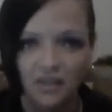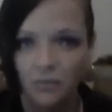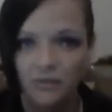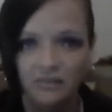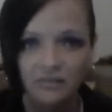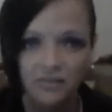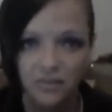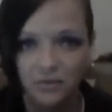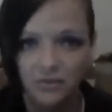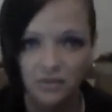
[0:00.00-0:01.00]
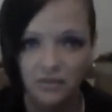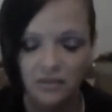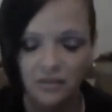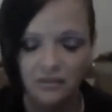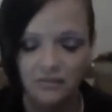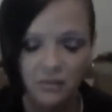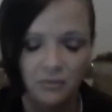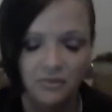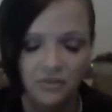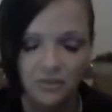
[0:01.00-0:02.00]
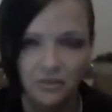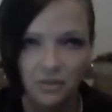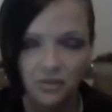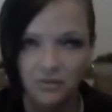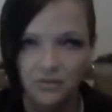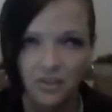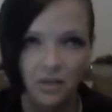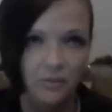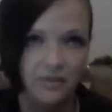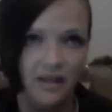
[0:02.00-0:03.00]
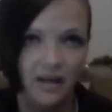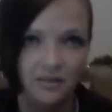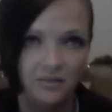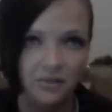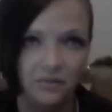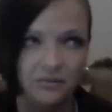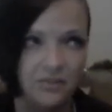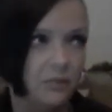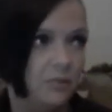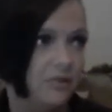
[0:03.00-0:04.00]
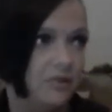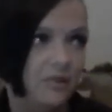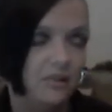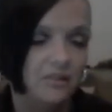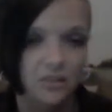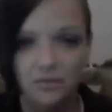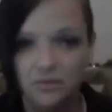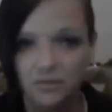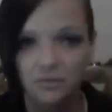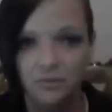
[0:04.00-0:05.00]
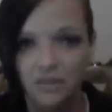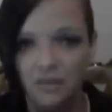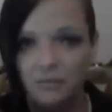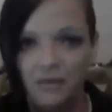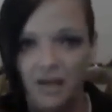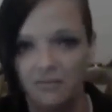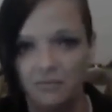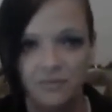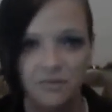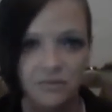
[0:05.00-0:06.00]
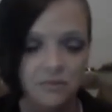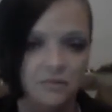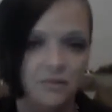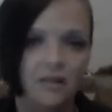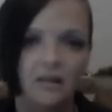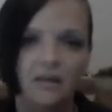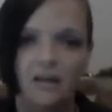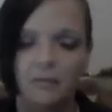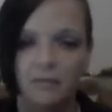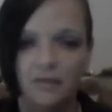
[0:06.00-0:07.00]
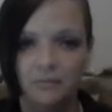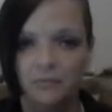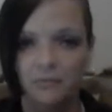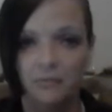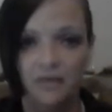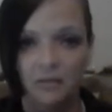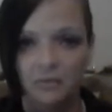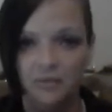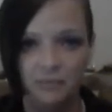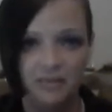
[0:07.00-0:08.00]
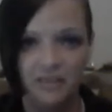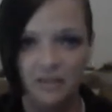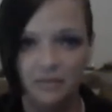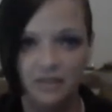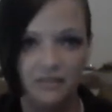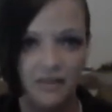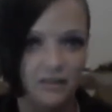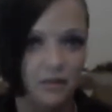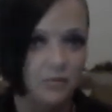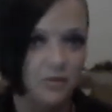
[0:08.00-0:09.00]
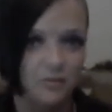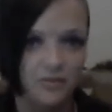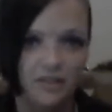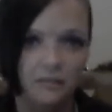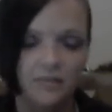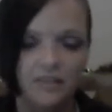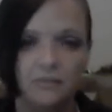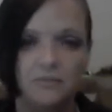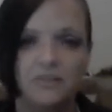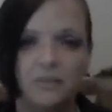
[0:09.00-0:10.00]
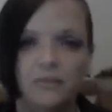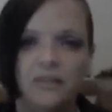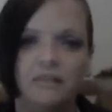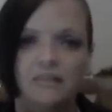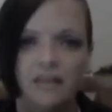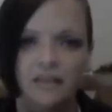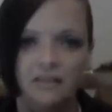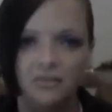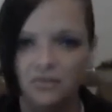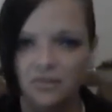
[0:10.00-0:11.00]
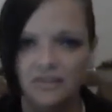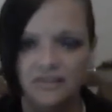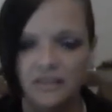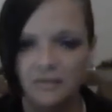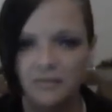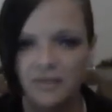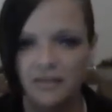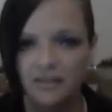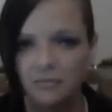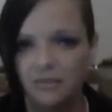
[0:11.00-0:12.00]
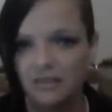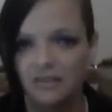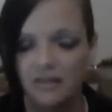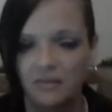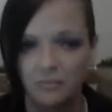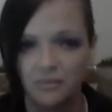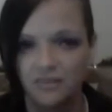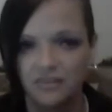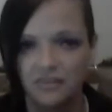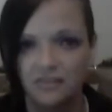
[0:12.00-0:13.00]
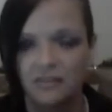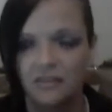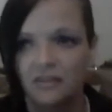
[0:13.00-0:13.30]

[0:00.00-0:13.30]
going to church, uh, going to church, going out of church, going to school, coming back from school. I mean, we all we kept getting that over and over again because there were so many drugs and everything coming in and out of the prison,